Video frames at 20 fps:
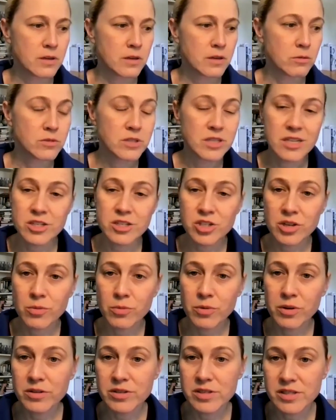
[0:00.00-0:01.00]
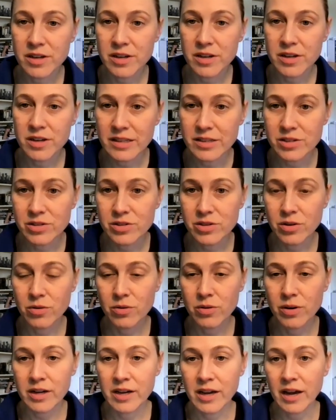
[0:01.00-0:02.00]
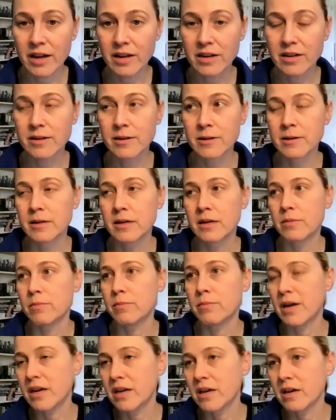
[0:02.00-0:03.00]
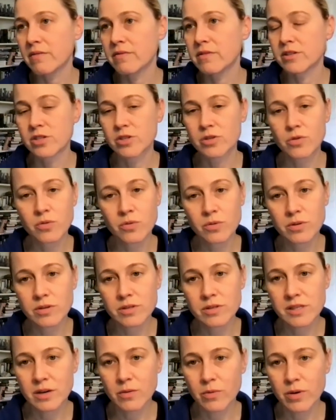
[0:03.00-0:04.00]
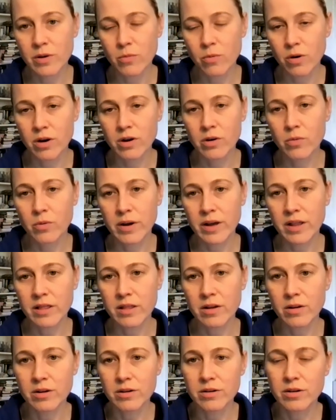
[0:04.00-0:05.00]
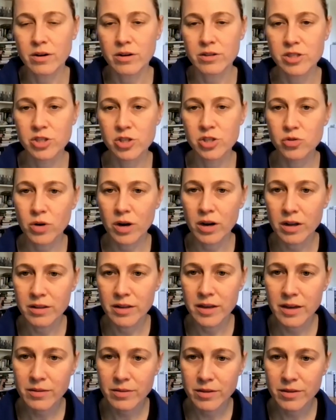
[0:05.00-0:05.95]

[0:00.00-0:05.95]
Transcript: know, teaching real science. So again, many of the schools that we work with are struggling.